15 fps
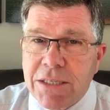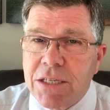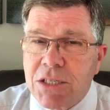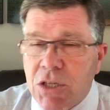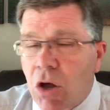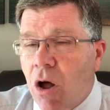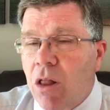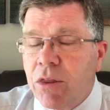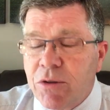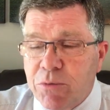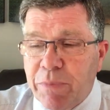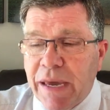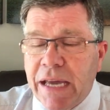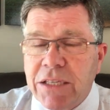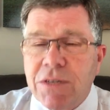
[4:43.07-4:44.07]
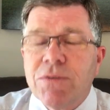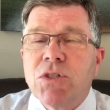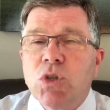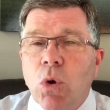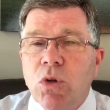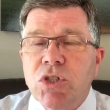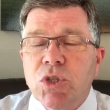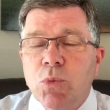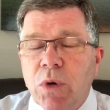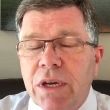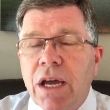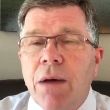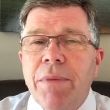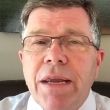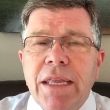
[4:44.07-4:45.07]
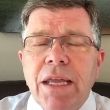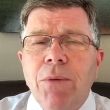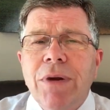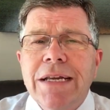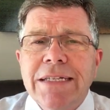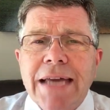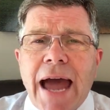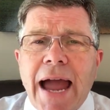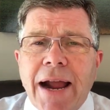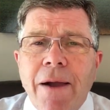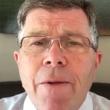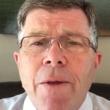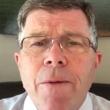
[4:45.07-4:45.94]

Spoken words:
it's called, these bands of soldiers would come in and they would attack